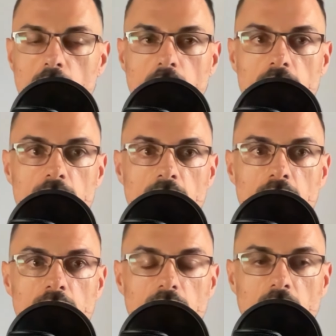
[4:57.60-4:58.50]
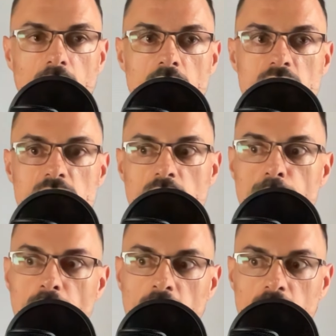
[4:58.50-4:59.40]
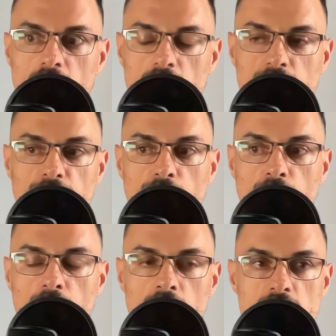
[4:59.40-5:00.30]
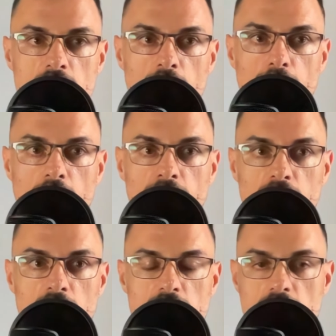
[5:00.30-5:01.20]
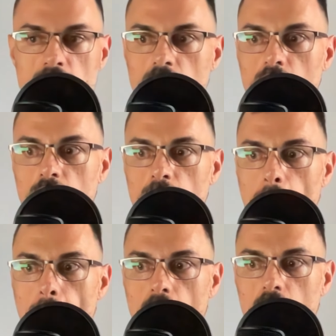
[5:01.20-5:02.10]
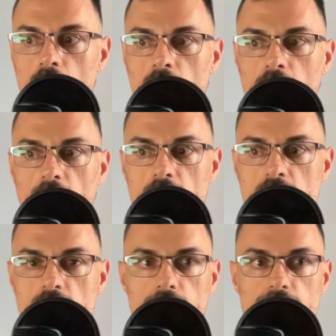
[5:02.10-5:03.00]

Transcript: and then here there is the bracket for some parameters, let's